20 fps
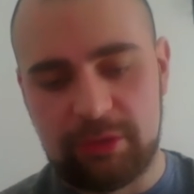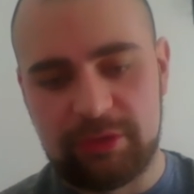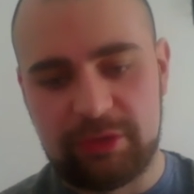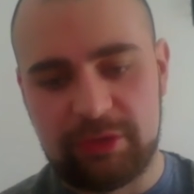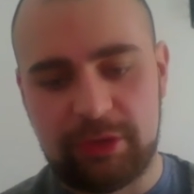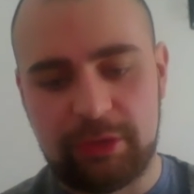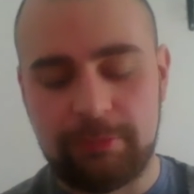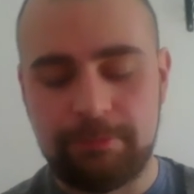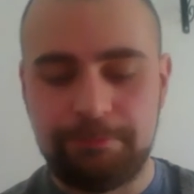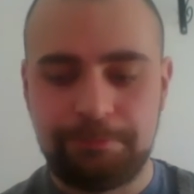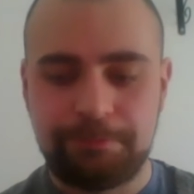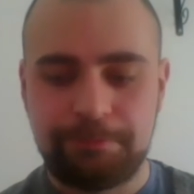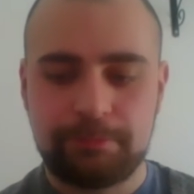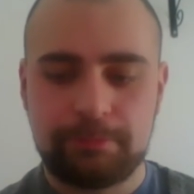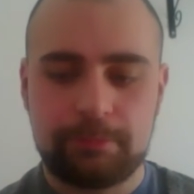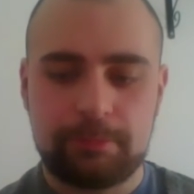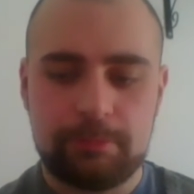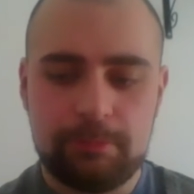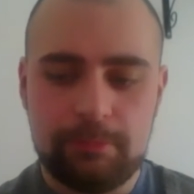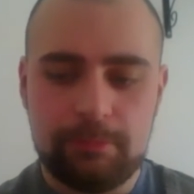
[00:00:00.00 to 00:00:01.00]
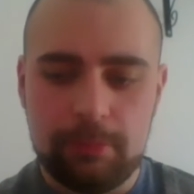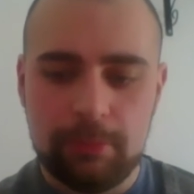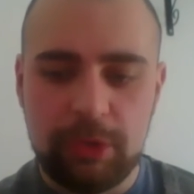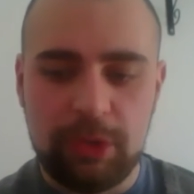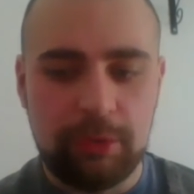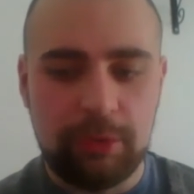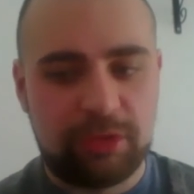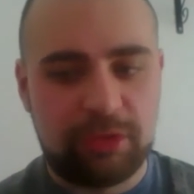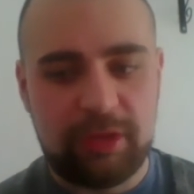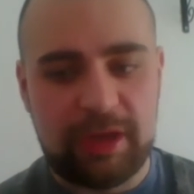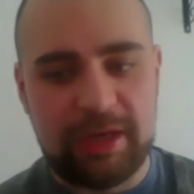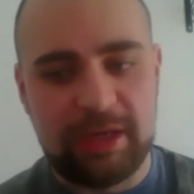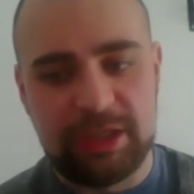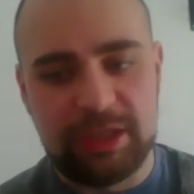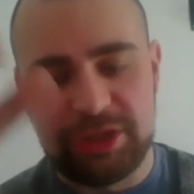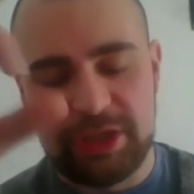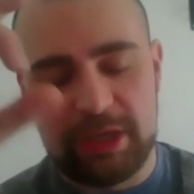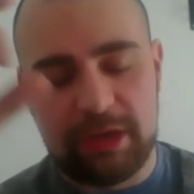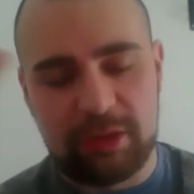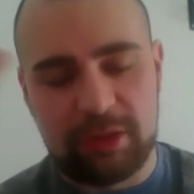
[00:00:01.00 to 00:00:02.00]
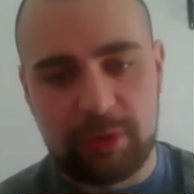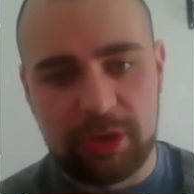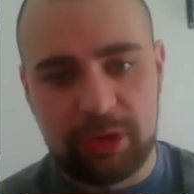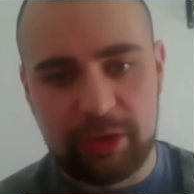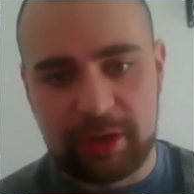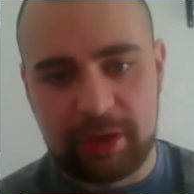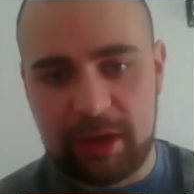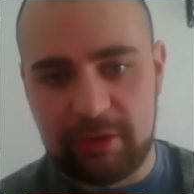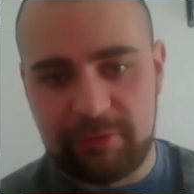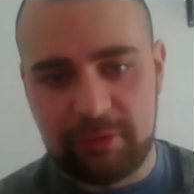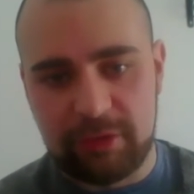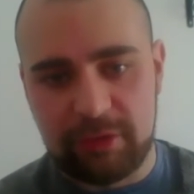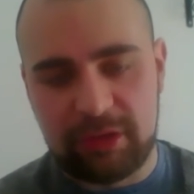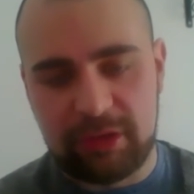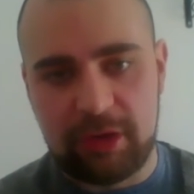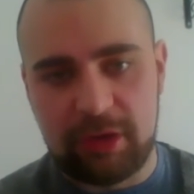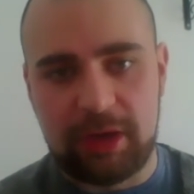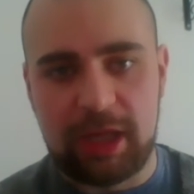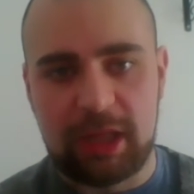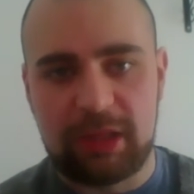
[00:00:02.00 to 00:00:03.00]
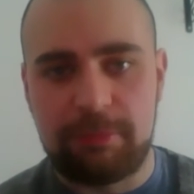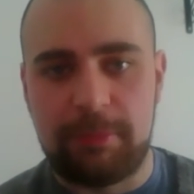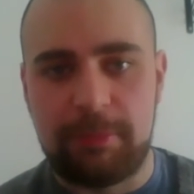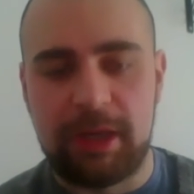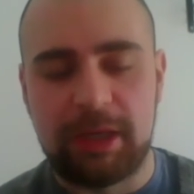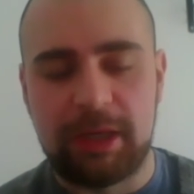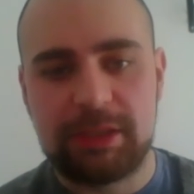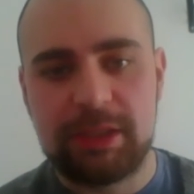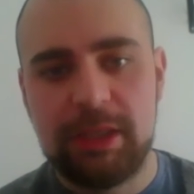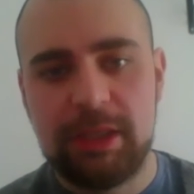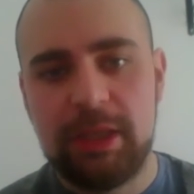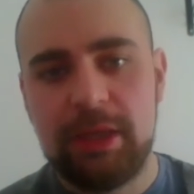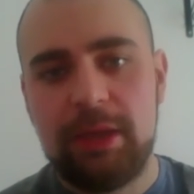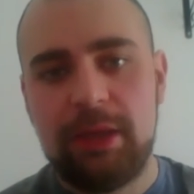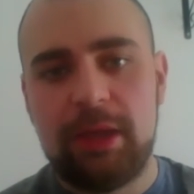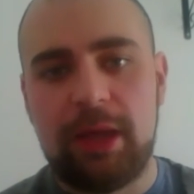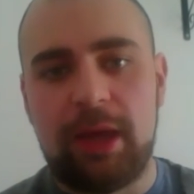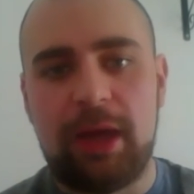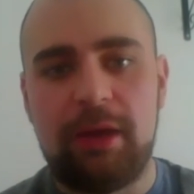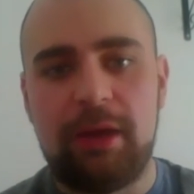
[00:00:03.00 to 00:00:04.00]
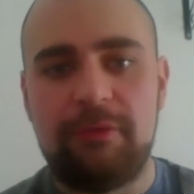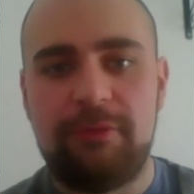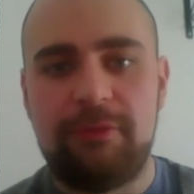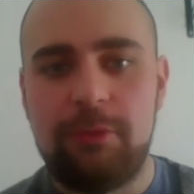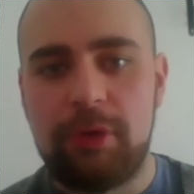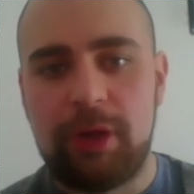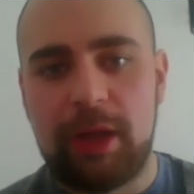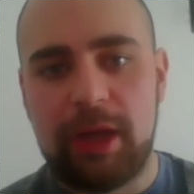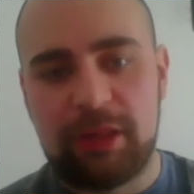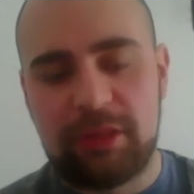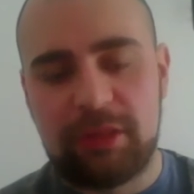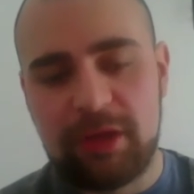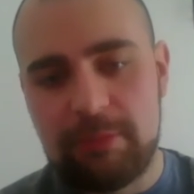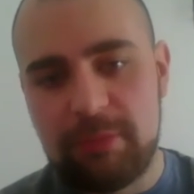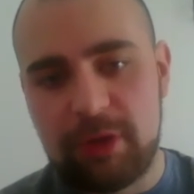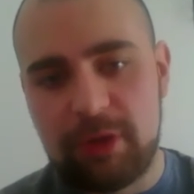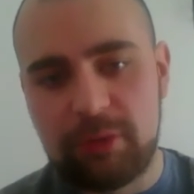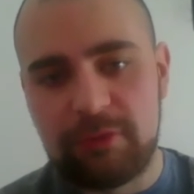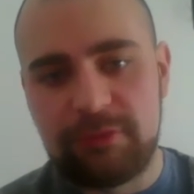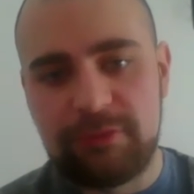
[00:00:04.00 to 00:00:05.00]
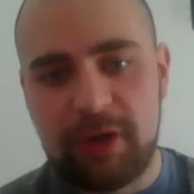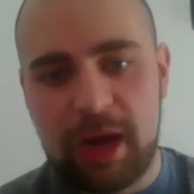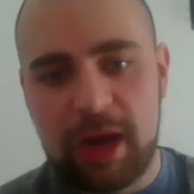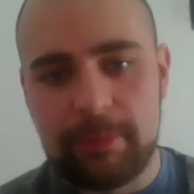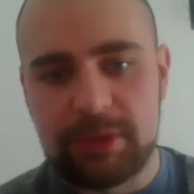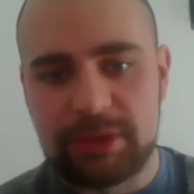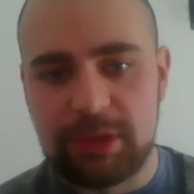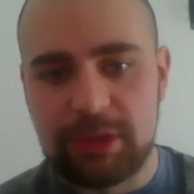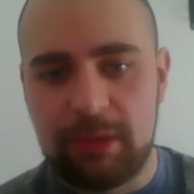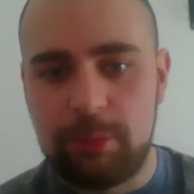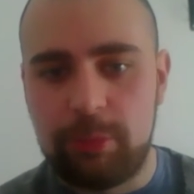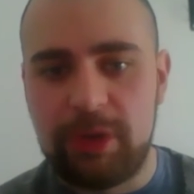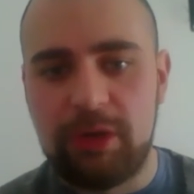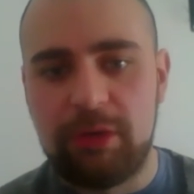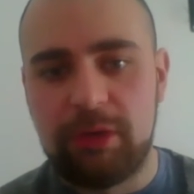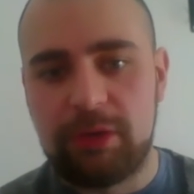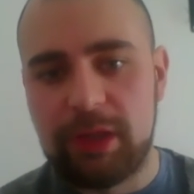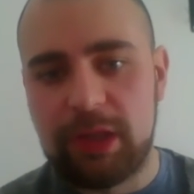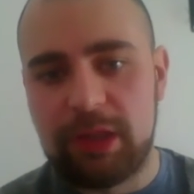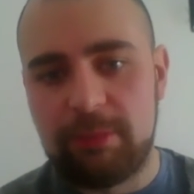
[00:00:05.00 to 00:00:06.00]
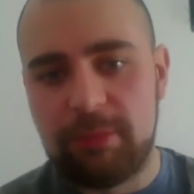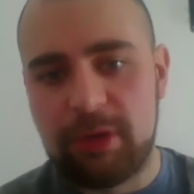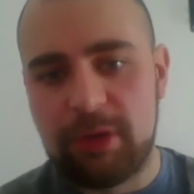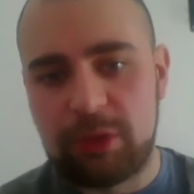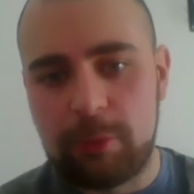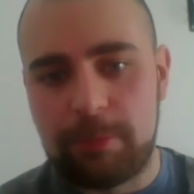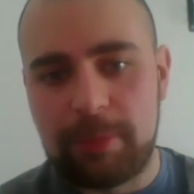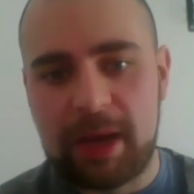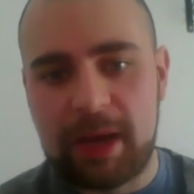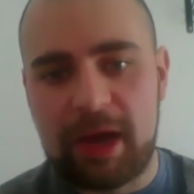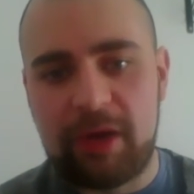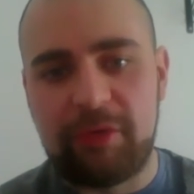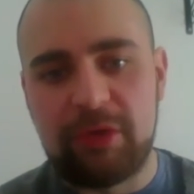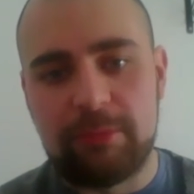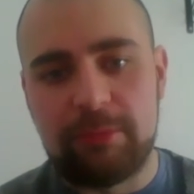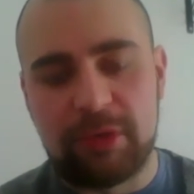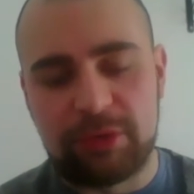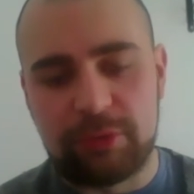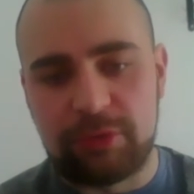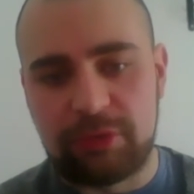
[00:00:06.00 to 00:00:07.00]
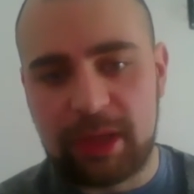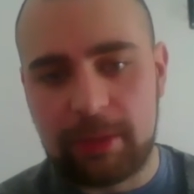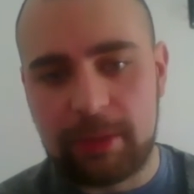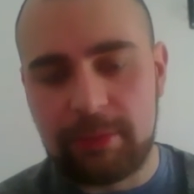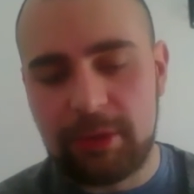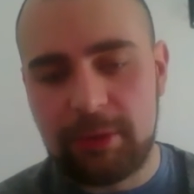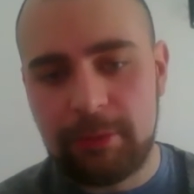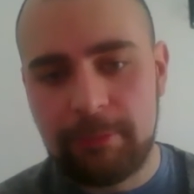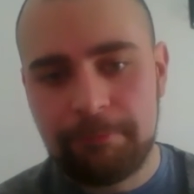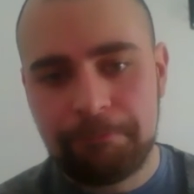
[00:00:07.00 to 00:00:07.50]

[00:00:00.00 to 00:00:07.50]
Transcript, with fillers: So you will see the genes we look at for a certain aspect, and for like say muscle fiber type, we look at muscle power and muscle stamina.